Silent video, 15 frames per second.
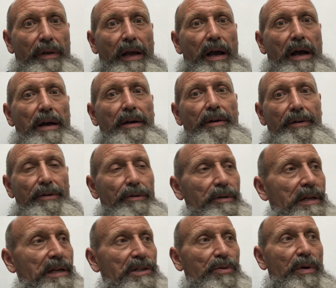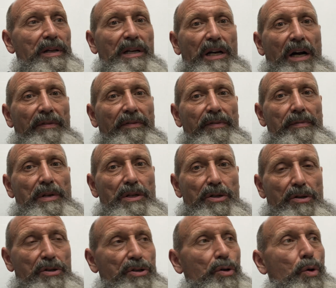They hire you. That's why the governments
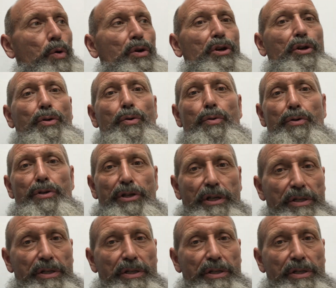are so huge,